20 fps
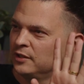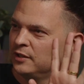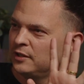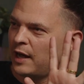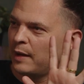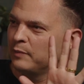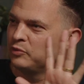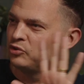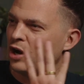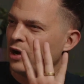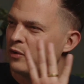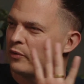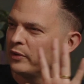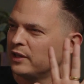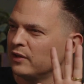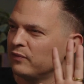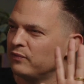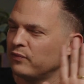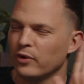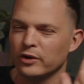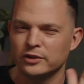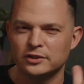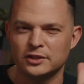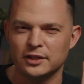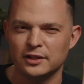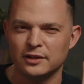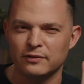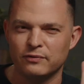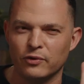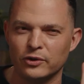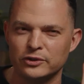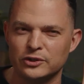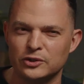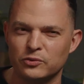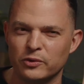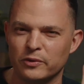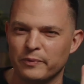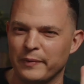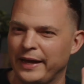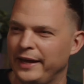I'm strong uh, with the Force and the Force is
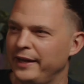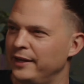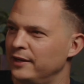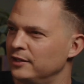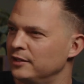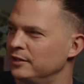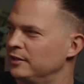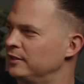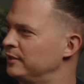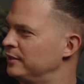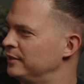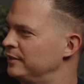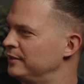with me. Donnie Yen,